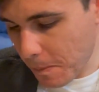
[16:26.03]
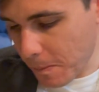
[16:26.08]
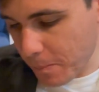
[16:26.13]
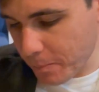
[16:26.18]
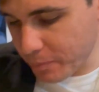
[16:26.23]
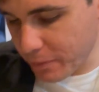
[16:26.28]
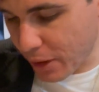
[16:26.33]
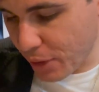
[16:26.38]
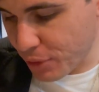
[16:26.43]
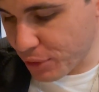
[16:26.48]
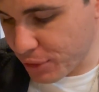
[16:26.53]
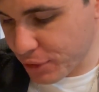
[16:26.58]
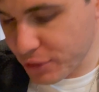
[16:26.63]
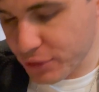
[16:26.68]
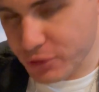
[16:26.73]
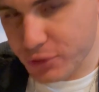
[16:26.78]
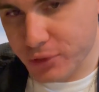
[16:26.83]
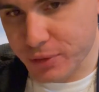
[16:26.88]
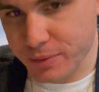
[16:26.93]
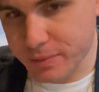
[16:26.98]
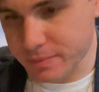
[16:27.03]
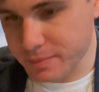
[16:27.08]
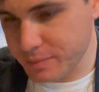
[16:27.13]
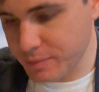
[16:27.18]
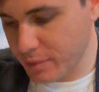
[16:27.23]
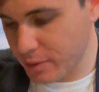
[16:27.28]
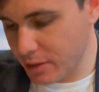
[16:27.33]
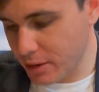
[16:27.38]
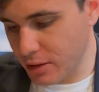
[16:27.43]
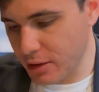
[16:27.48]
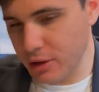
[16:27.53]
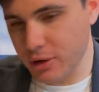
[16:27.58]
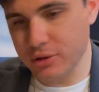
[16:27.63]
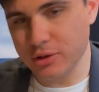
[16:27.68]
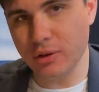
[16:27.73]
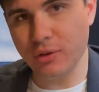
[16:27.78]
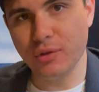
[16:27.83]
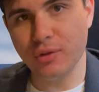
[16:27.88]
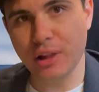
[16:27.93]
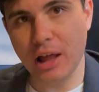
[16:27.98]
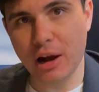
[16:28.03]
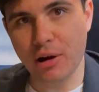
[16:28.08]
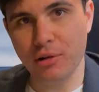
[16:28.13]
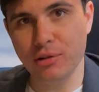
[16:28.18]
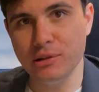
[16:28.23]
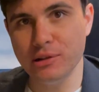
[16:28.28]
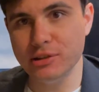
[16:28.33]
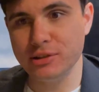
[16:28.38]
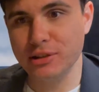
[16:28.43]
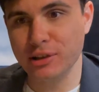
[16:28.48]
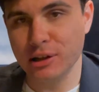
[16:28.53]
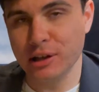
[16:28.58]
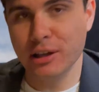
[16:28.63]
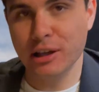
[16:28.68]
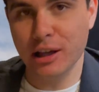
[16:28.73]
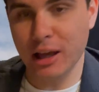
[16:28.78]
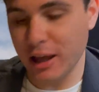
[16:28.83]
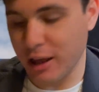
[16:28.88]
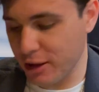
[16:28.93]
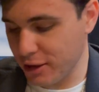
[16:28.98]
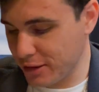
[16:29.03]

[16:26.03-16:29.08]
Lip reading: No, this is a flourless cake.